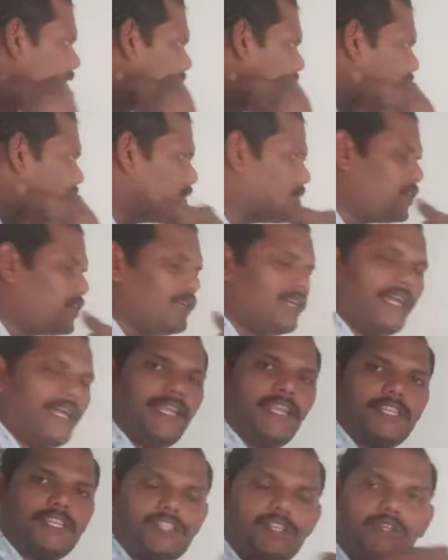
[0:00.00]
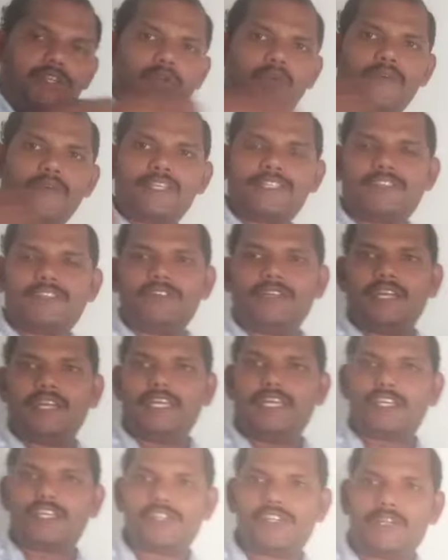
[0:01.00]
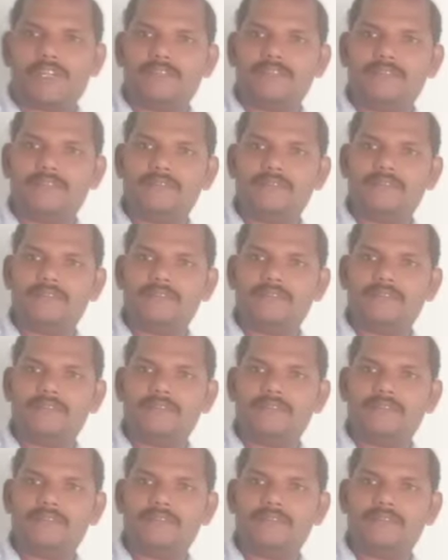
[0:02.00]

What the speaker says: eastern direction to western direction,